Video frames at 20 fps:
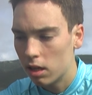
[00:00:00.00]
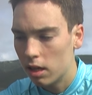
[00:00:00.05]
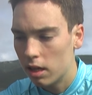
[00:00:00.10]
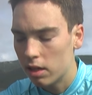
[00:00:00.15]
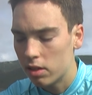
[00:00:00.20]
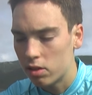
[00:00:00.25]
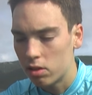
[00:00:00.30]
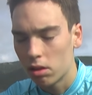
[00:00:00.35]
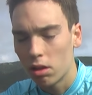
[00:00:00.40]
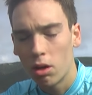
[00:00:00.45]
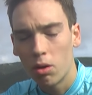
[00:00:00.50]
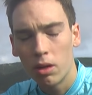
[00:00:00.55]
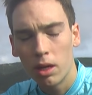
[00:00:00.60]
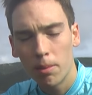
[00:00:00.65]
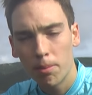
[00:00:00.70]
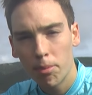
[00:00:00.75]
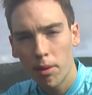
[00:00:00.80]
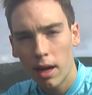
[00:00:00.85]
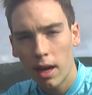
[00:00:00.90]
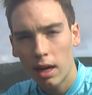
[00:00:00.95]
It's low
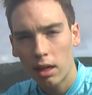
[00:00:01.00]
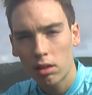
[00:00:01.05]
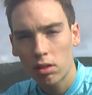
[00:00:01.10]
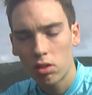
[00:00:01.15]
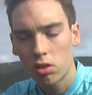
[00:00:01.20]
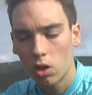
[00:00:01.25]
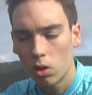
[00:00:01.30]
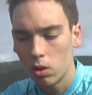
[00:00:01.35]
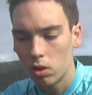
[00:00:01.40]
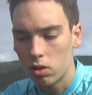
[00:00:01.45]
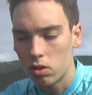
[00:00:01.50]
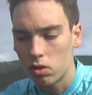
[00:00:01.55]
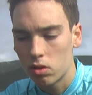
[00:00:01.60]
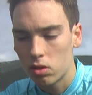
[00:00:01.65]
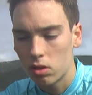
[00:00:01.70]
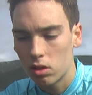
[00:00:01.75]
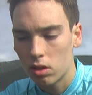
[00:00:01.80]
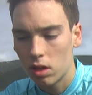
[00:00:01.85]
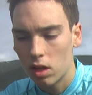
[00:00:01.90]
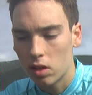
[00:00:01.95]
impact, so
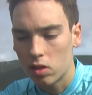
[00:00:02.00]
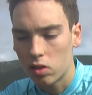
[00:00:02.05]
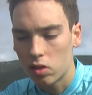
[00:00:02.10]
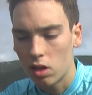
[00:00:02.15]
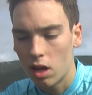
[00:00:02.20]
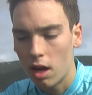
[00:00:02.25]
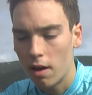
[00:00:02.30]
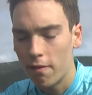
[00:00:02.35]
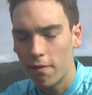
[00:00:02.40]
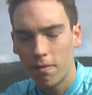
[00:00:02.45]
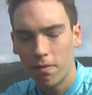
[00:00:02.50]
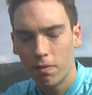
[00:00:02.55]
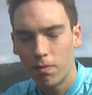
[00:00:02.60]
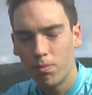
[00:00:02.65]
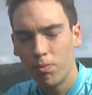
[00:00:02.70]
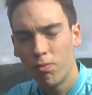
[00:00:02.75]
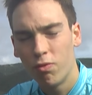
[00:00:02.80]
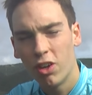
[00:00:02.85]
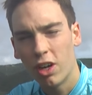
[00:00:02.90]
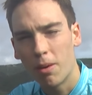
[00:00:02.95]
it's not
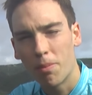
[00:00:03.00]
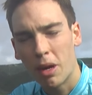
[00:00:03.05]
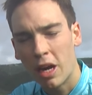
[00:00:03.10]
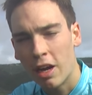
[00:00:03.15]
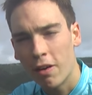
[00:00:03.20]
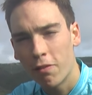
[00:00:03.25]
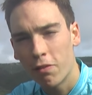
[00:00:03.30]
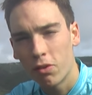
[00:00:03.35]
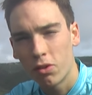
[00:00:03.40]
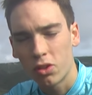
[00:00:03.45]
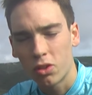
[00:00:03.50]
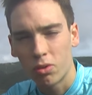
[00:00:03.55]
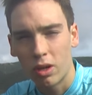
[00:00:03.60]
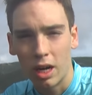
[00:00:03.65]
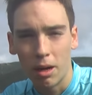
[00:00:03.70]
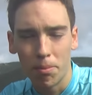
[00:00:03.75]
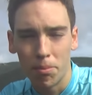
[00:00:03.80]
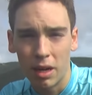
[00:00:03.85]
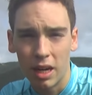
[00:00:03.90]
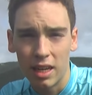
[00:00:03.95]
very painful to
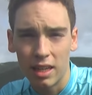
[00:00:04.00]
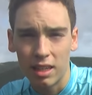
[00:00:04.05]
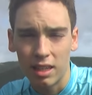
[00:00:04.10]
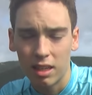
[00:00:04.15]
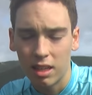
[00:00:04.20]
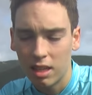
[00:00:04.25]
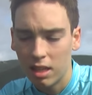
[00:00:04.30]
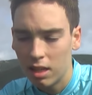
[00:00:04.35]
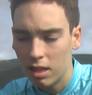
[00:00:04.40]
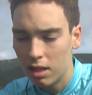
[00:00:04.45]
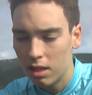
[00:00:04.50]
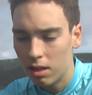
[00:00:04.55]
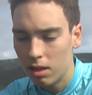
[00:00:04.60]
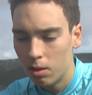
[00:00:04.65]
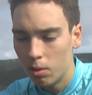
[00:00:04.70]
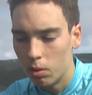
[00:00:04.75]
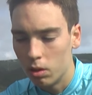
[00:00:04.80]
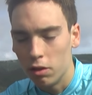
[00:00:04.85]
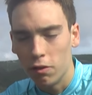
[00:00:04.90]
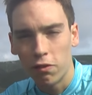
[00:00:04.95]
ride a bike
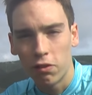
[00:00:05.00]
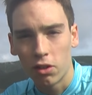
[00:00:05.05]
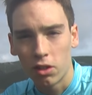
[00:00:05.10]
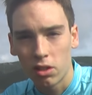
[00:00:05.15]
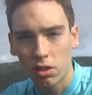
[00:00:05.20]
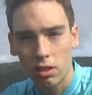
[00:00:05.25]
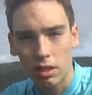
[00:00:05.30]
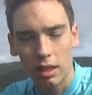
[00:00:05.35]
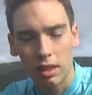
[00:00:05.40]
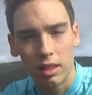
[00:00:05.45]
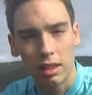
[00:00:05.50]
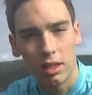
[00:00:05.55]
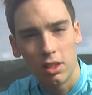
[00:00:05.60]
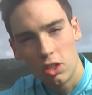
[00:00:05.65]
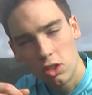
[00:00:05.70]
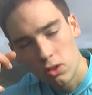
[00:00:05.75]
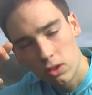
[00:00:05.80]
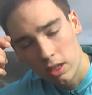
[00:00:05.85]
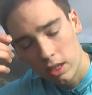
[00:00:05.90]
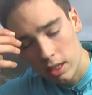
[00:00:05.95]
when you first get the
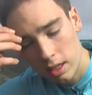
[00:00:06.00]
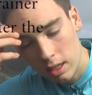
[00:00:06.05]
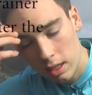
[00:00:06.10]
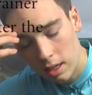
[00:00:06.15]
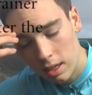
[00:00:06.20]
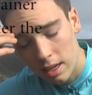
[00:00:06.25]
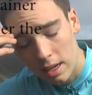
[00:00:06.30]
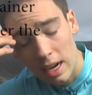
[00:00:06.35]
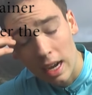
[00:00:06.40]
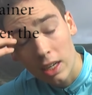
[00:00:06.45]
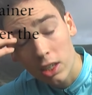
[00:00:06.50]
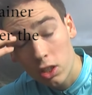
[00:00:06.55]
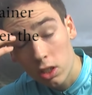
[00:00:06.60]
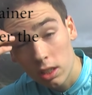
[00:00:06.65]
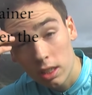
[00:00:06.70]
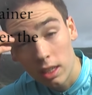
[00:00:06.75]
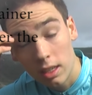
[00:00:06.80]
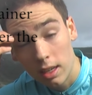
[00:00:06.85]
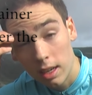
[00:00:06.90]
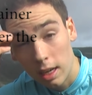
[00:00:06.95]
injury.
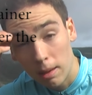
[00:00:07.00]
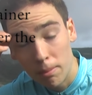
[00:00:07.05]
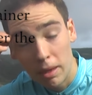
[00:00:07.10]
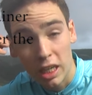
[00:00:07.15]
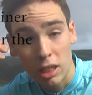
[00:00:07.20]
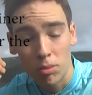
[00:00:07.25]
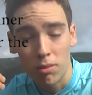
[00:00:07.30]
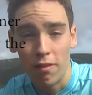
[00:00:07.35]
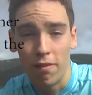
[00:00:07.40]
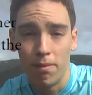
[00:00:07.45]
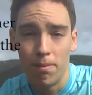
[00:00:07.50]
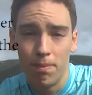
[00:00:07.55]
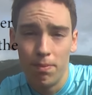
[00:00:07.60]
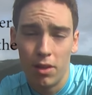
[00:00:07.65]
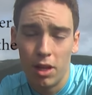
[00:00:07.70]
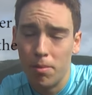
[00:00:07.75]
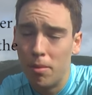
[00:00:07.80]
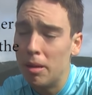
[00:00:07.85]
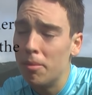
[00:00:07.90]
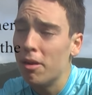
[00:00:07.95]

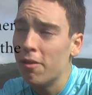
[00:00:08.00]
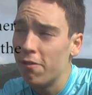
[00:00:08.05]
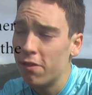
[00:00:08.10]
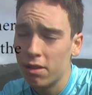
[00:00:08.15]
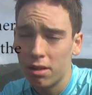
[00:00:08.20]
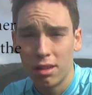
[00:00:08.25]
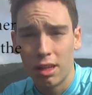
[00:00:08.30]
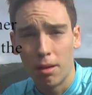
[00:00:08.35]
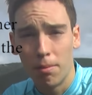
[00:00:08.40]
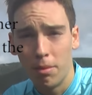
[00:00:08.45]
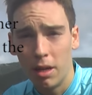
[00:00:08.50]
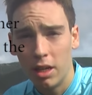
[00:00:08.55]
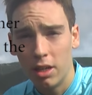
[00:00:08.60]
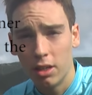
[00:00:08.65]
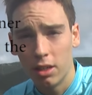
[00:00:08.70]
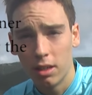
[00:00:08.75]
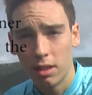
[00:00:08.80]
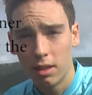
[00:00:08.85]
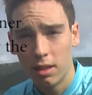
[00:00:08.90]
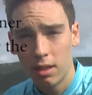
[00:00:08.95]
It made me feel a lot
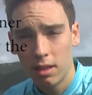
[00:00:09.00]
better.